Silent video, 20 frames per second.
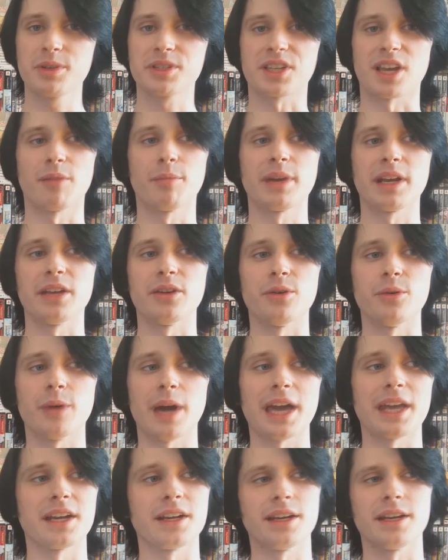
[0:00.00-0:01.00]
Somebody who
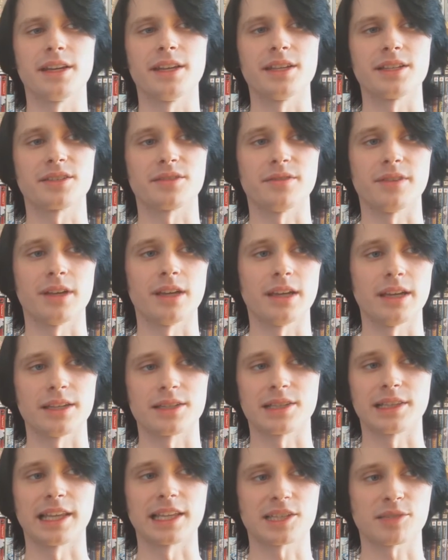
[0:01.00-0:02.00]
edited
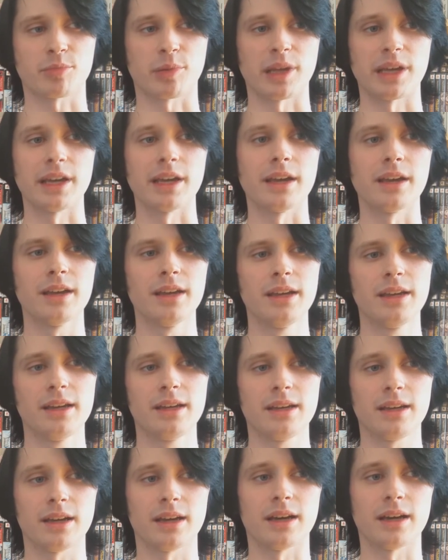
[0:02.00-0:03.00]
his Let's Play
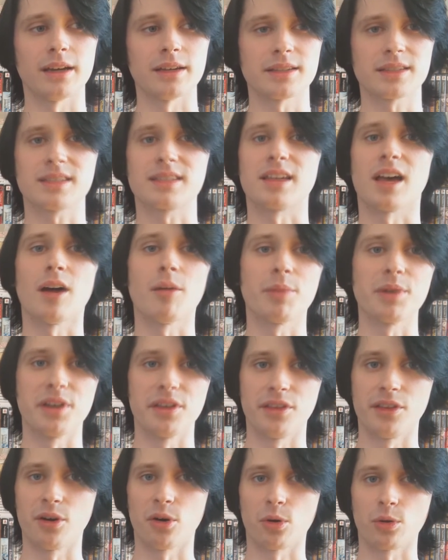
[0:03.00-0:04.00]

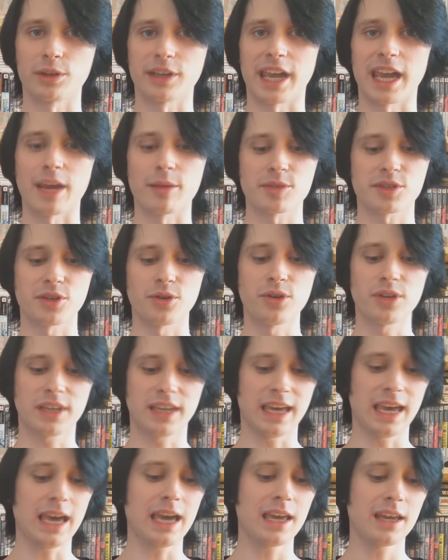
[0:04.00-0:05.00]
subbed the whole game, so you
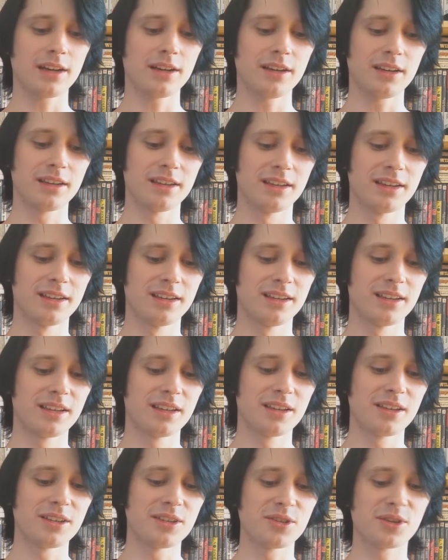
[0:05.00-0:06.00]
can
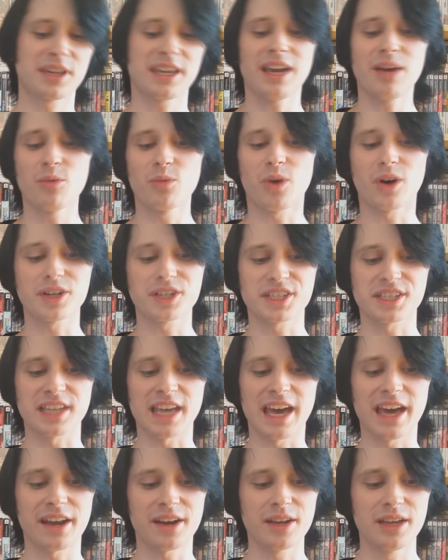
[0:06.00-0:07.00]
watch
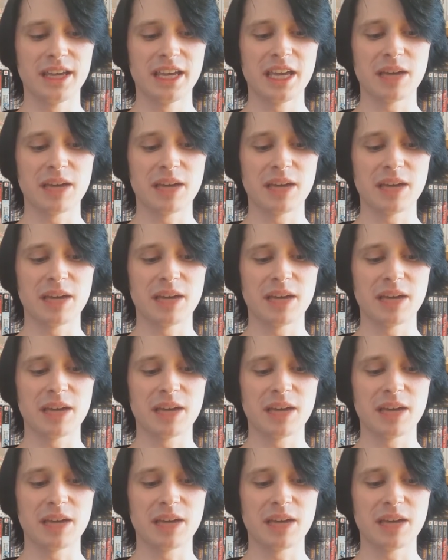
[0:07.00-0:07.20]
that.